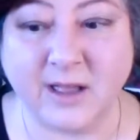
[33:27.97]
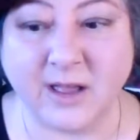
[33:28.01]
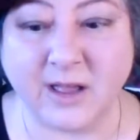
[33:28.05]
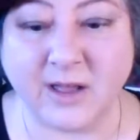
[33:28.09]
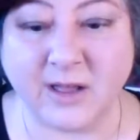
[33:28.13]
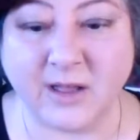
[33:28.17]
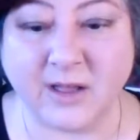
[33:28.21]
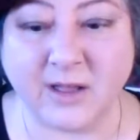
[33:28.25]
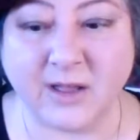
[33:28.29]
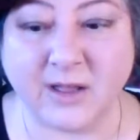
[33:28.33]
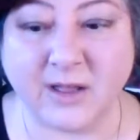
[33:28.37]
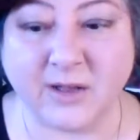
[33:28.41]

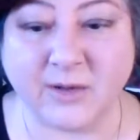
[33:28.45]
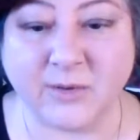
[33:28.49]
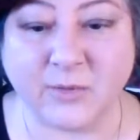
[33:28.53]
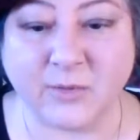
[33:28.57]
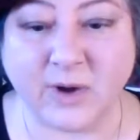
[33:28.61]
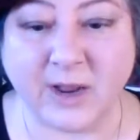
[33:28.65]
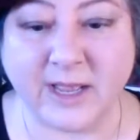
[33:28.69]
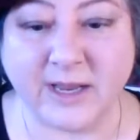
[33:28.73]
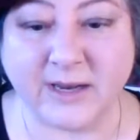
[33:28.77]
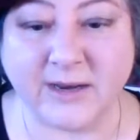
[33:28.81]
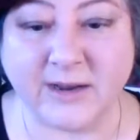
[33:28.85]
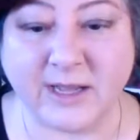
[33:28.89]

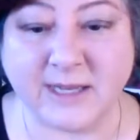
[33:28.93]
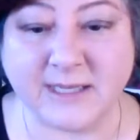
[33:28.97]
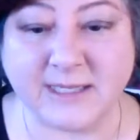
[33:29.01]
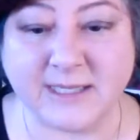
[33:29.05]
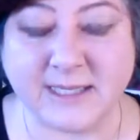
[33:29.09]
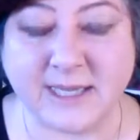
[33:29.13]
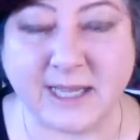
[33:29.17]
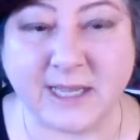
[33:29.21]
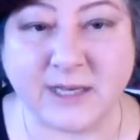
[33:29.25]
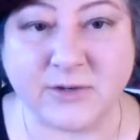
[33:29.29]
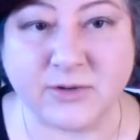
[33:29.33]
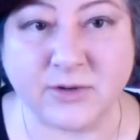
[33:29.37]
Ryan Knight's
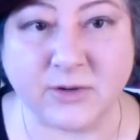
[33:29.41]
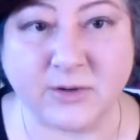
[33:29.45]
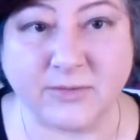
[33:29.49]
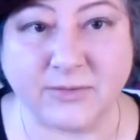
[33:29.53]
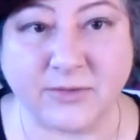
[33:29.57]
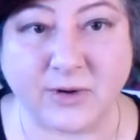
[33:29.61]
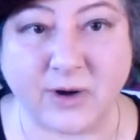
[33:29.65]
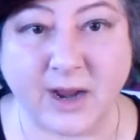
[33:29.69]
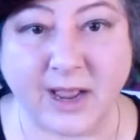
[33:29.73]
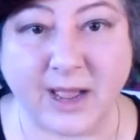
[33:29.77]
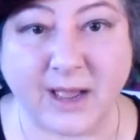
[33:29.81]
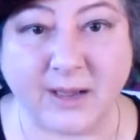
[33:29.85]
schedule
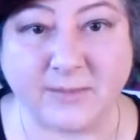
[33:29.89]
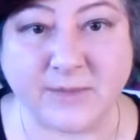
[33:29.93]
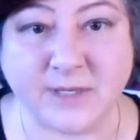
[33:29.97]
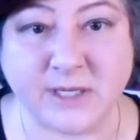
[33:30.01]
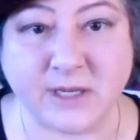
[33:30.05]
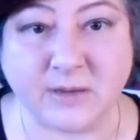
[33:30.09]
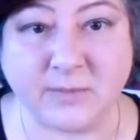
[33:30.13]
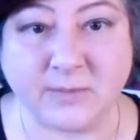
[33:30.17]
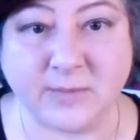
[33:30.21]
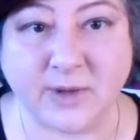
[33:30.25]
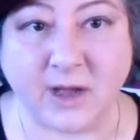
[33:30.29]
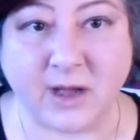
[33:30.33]
for Amped
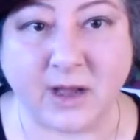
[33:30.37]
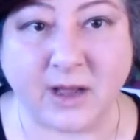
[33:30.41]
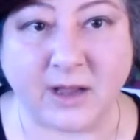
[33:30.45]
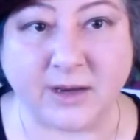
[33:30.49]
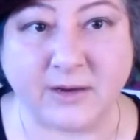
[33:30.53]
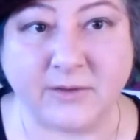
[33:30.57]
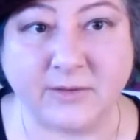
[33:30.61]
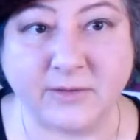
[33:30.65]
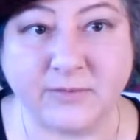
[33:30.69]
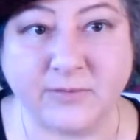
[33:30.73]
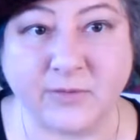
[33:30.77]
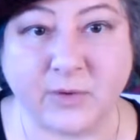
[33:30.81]
Up
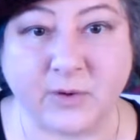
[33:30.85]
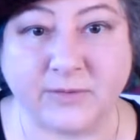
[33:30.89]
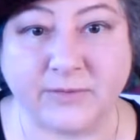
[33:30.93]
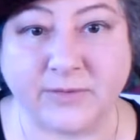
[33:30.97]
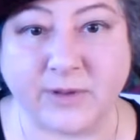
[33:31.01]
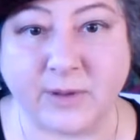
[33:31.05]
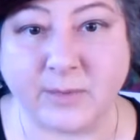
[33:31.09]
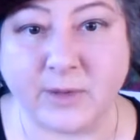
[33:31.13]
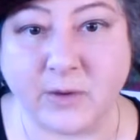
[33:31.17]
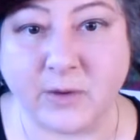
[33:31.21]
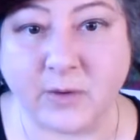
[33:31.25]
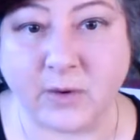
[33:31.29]
Pod for
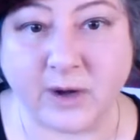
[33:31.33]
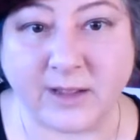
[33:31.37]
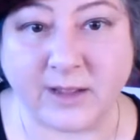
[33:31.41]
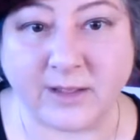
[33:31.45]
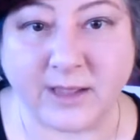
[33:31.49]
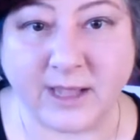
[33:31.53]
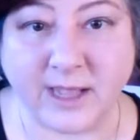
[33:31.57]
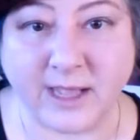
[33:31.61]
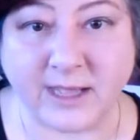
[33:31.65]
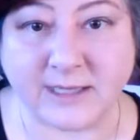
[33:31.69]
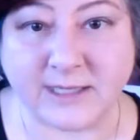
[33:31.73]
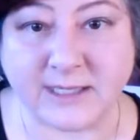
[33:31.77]
February
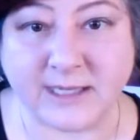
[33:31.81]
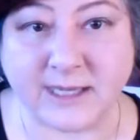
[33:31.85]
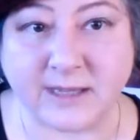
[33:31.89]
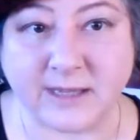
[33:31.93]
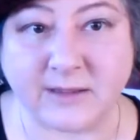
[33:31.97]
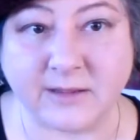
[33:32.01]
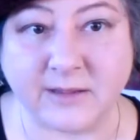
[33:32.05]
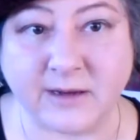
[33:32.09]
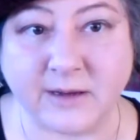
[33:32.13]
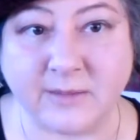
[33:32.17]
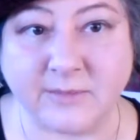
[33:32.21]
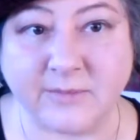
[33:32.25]
the
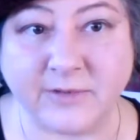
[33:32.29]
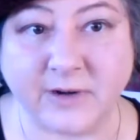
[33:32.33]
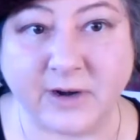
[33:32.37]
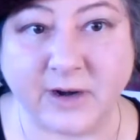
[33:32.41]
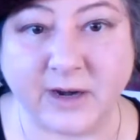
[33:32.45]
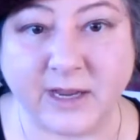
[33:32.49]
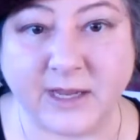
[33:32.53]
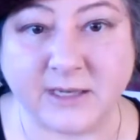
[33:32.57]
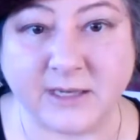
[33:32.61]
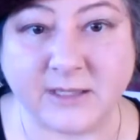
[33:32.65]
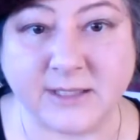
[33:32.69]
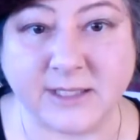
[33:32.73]
18th, and I'm
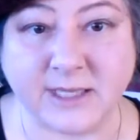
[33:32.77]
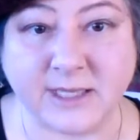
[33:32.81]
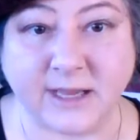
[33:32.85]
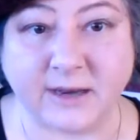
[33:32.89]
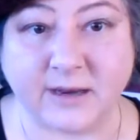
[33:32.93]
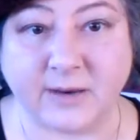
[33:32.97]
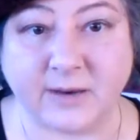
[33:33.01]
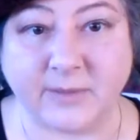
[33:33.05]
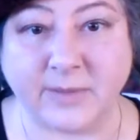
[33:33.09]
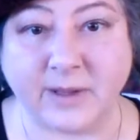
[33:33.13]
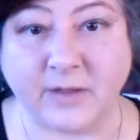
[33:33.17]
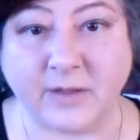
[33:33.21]
very
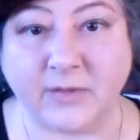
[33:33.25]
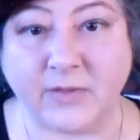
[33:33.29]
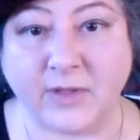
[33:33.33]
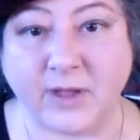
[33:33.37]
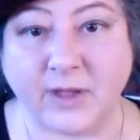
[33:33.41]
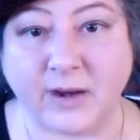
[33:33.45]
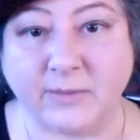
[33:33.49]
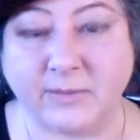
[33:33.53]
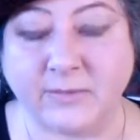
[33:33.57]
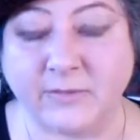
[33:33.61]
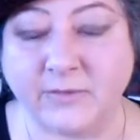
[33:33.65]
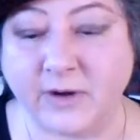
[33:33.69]
excited about
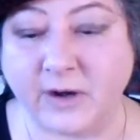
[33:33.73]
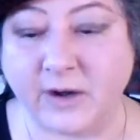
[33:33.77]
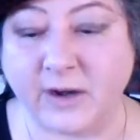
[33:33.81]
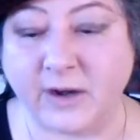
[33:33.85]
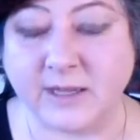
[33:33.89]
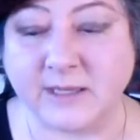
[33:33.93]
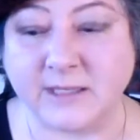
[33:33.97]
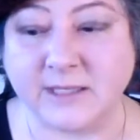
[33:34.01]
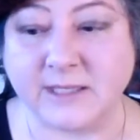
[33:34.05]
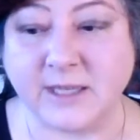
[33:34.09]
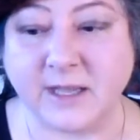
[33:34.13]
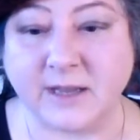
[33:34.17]
that. I'm
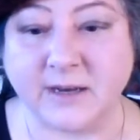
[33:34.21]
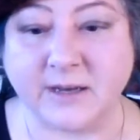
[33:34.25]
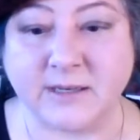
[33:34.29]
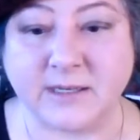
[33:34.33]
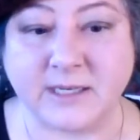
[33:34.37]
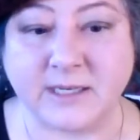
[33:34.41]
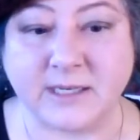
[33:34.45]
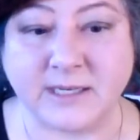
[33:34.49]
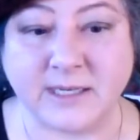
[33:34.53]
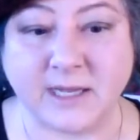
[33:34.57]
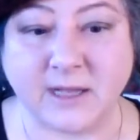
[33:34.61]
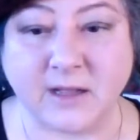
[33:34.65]
very excited
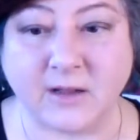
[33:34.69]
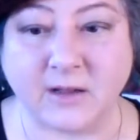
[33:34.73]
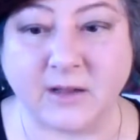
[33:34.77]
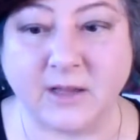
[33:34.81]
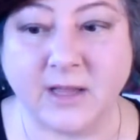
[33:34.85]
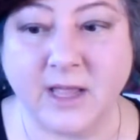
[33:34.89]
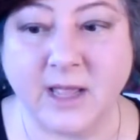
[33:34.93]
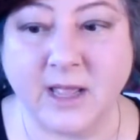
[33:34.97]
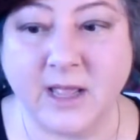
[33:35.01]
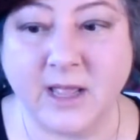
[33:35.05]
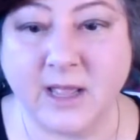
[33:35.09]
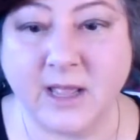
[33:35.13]
to
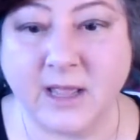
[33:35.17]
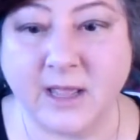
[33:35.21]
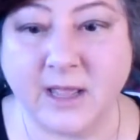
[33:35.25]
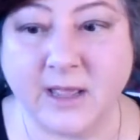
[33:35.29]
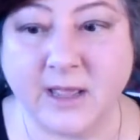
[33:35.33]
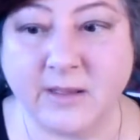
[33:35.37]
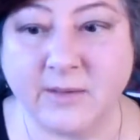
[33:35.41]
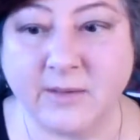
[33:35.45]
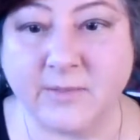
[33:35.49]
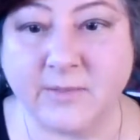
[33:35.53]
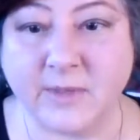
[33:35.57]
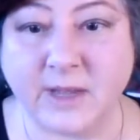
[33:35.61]
tell
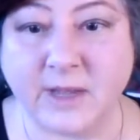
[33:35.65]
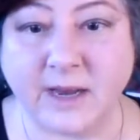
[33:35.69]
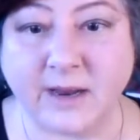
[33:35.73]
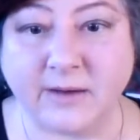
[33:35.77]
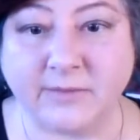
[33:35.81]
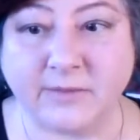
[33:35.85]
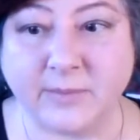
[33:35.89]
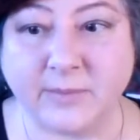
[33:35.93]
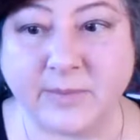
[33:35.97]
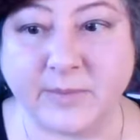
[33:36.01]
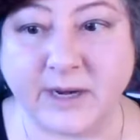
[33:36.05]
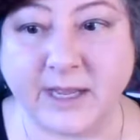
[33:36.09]
him and
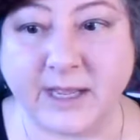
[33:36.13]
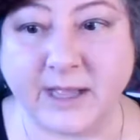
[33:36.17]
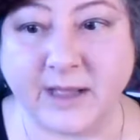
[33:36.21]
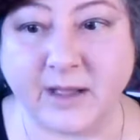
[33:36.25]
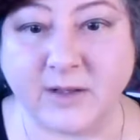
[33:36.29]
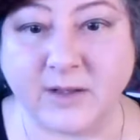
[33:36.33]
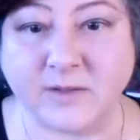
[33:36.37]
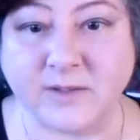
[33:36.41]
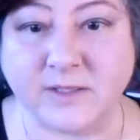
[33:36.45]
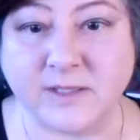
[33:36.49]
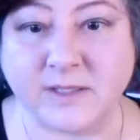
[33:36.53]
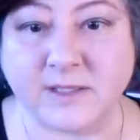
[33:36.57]
everybody
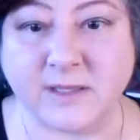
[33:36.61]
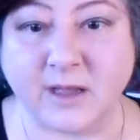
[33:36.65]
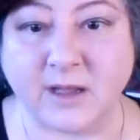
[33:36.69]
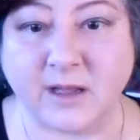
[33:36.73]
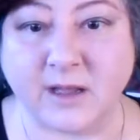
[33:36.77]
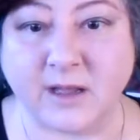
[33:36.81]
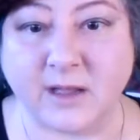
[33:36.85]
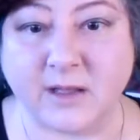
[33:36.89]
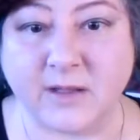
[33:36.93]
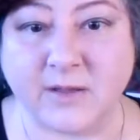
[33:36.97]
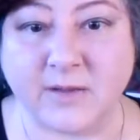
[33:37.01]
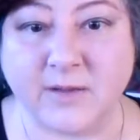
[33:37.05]
else
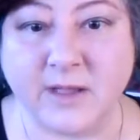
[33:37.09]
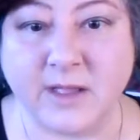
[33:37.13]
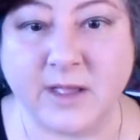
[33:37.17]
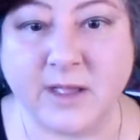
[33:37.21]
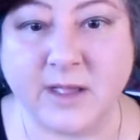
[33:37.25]
that,